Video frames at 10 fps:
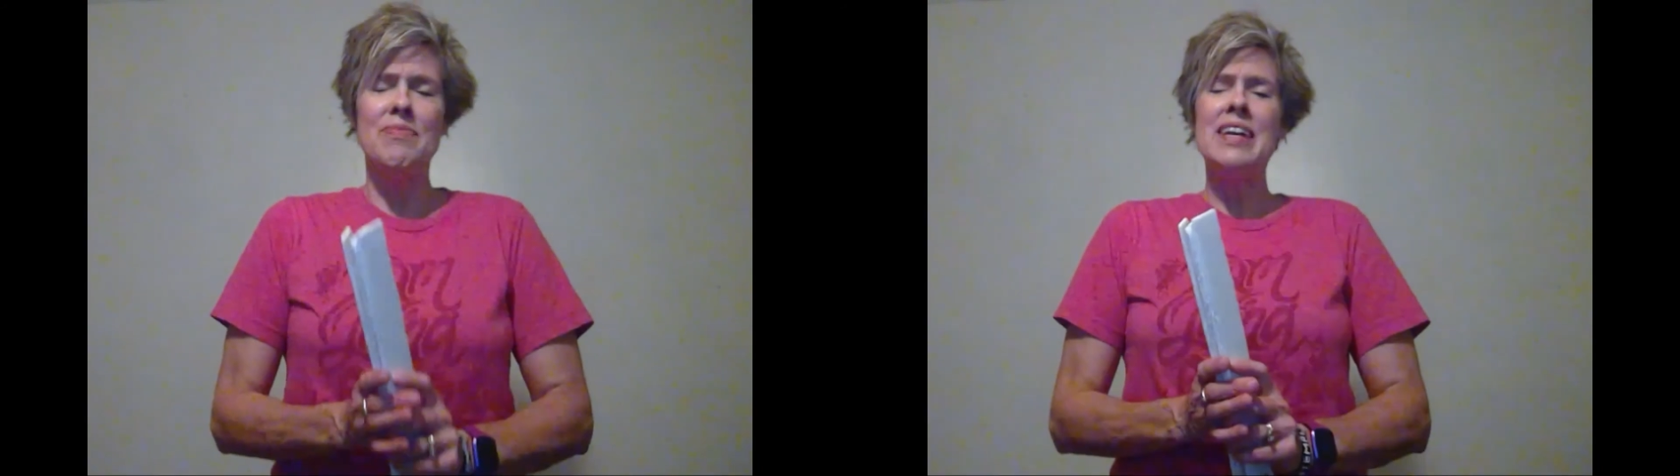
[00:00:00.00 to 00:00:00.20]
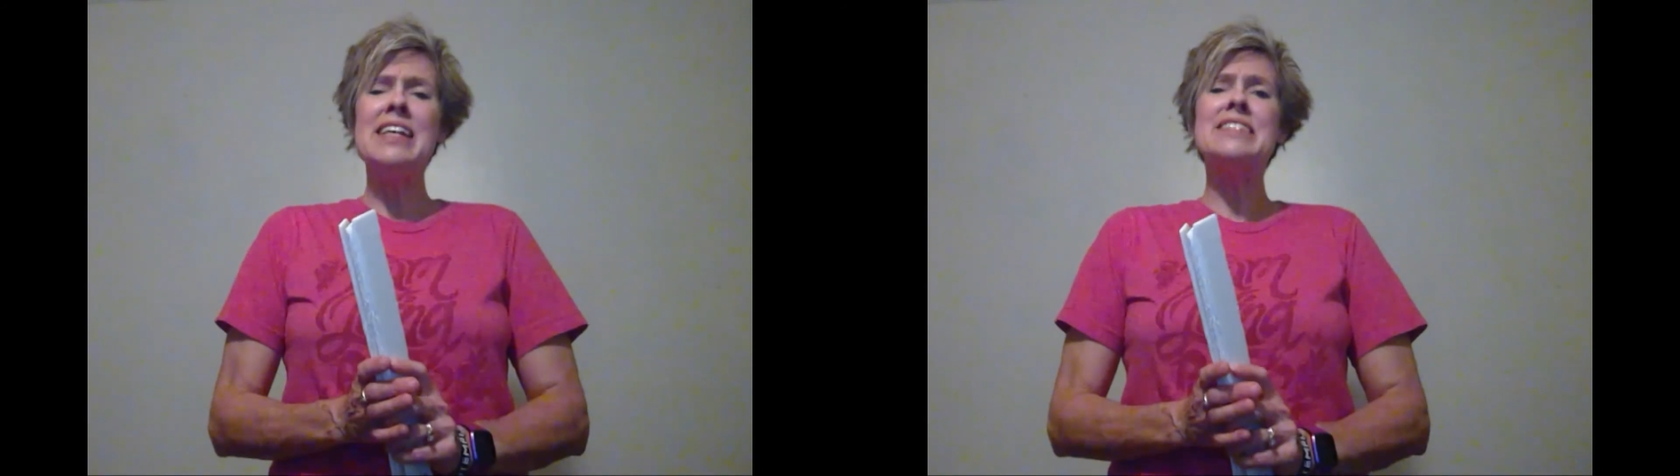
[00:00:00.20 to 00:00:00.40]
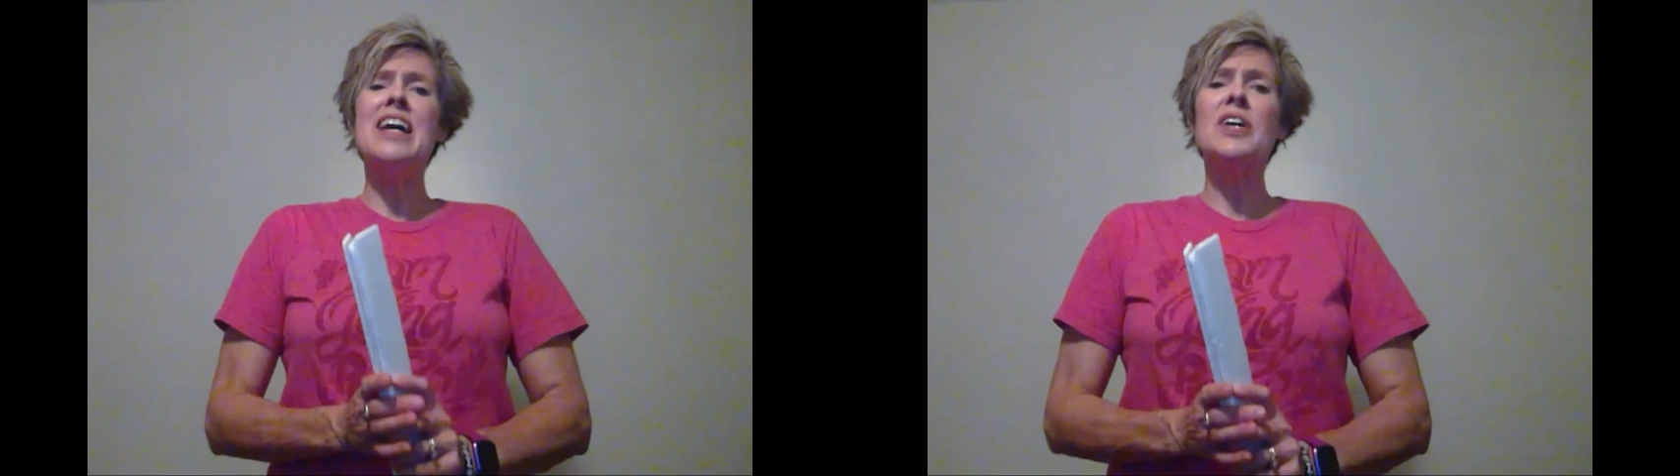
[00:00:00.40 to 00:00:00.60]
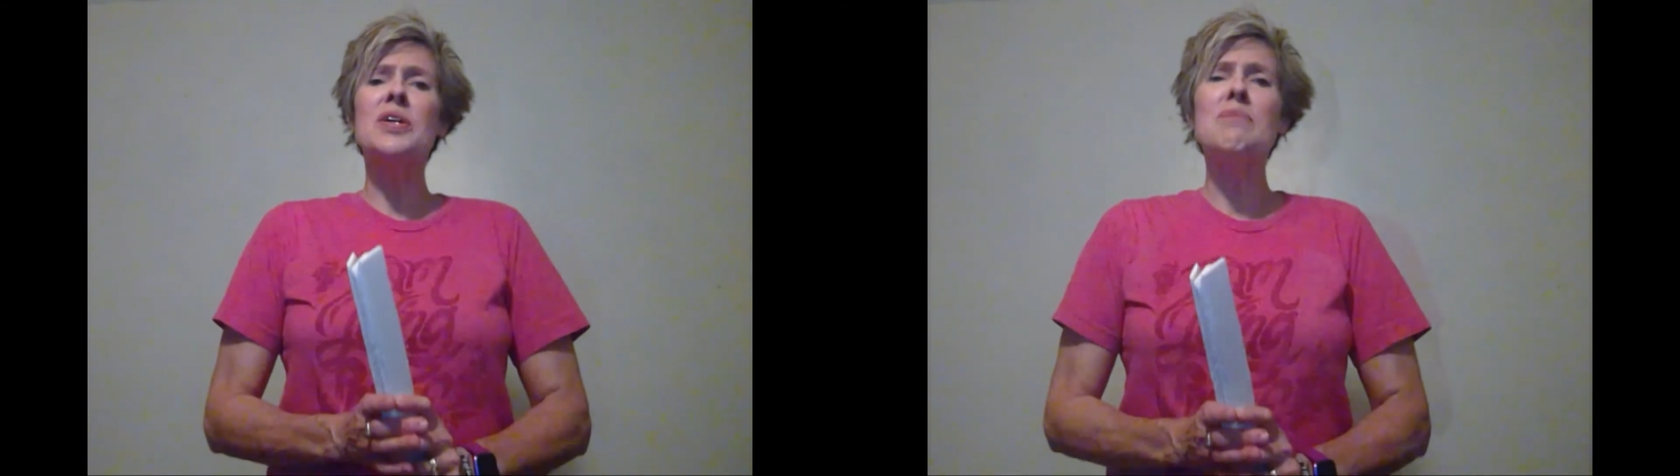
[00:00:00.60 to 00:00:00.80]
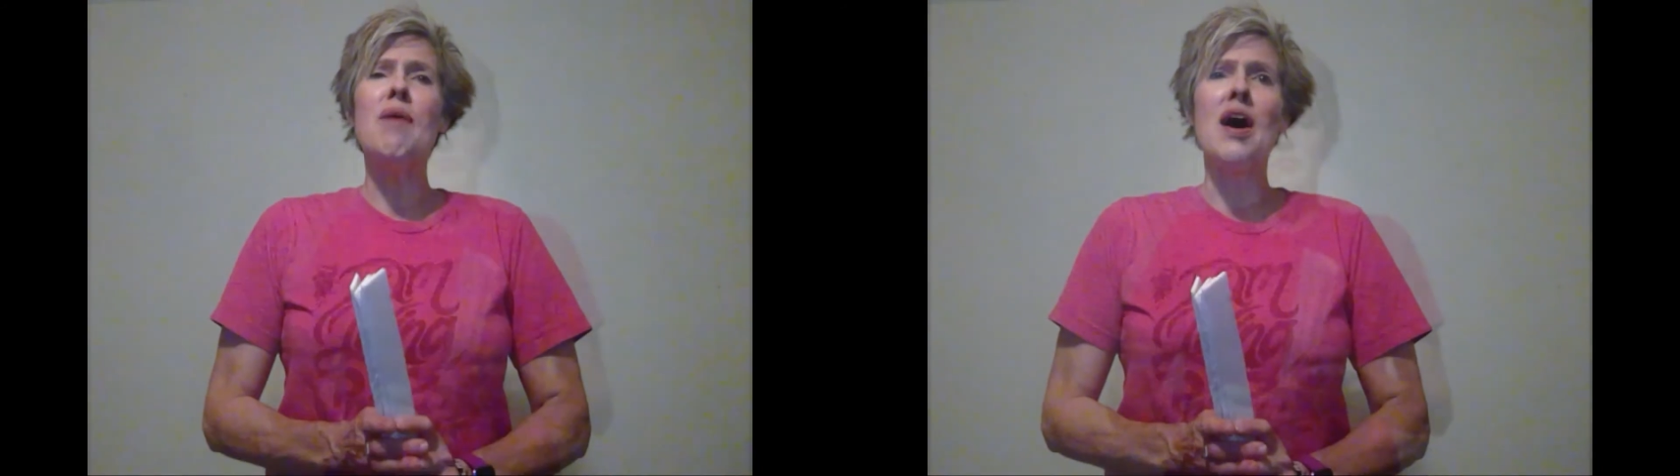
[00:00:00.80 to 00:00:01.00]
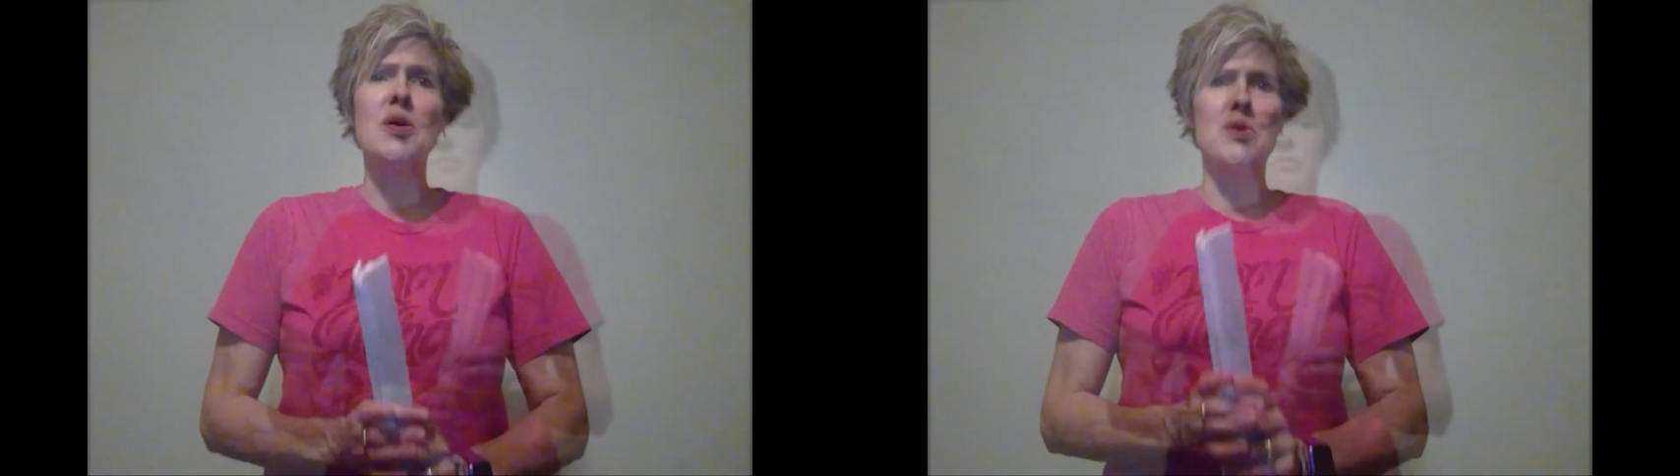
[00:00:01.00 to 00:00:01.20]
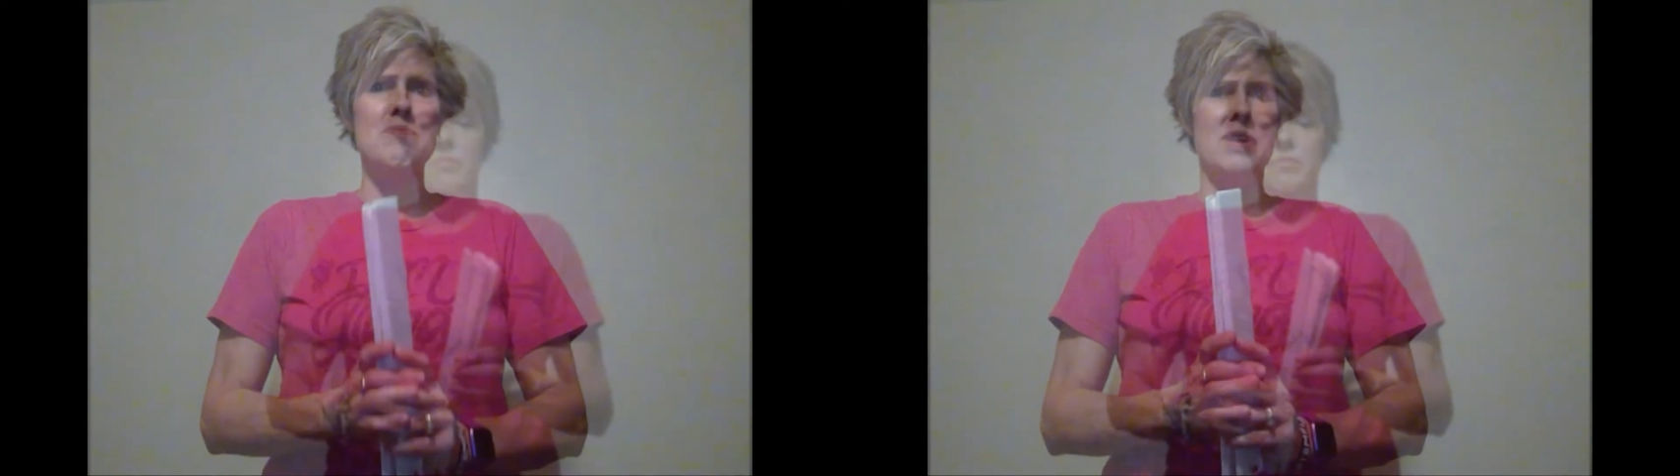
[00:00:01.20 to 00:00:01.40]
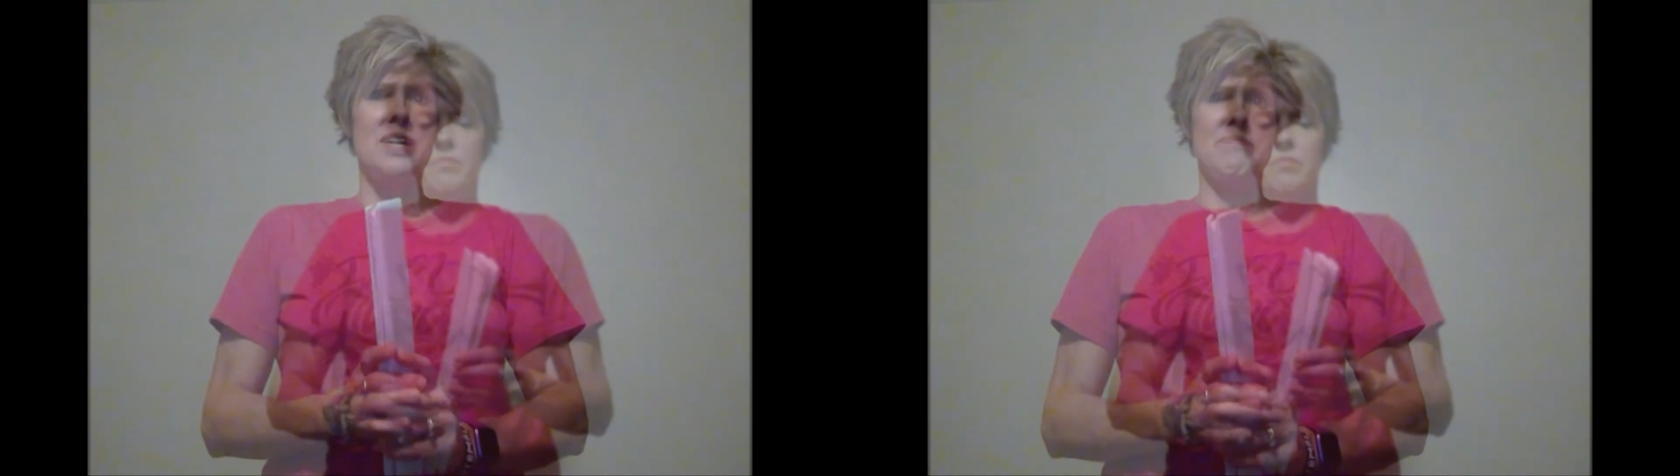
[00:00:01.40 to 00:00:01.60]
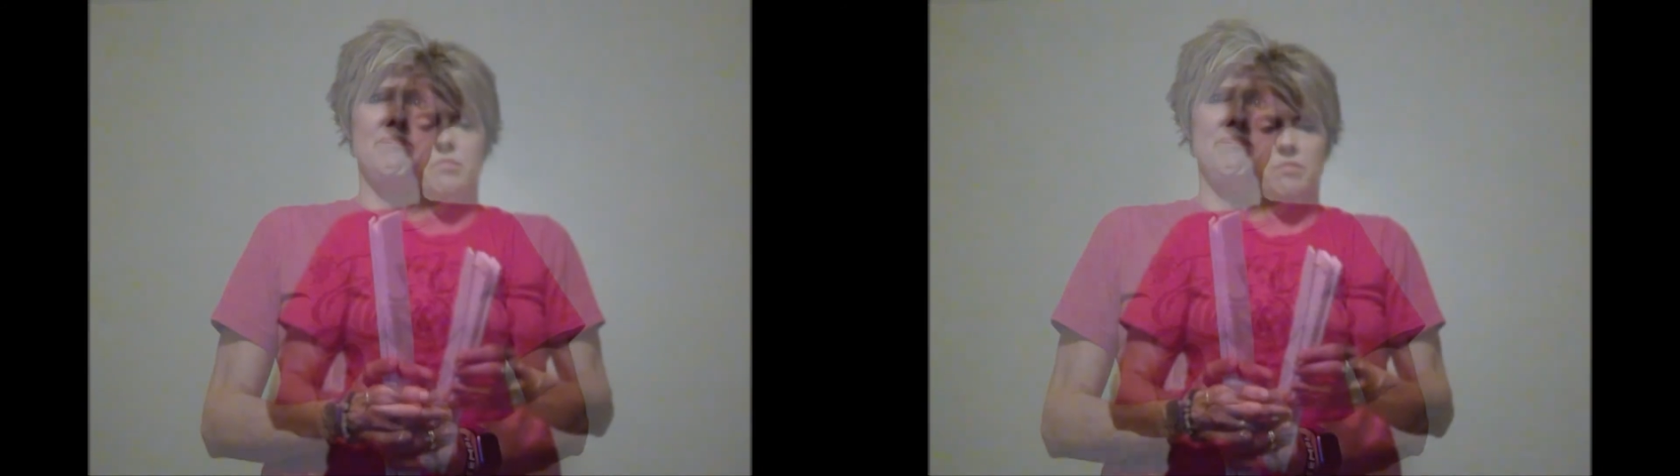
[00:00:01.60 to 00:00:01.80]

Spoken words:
He's not going to bother with me.